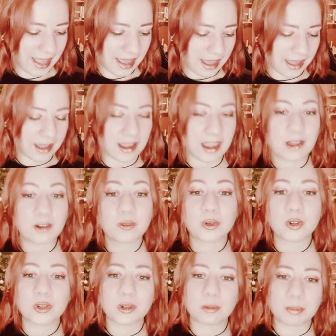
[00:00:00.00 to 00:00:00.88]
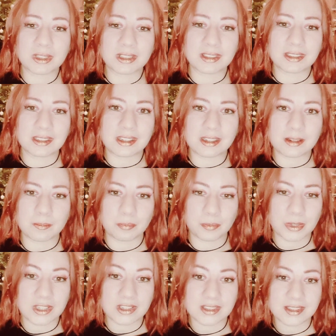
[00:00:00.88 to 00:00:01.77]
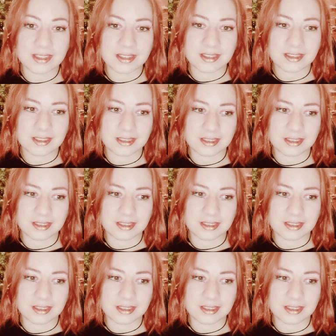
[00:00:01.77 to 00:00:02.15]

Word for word: uh, and vulnerability because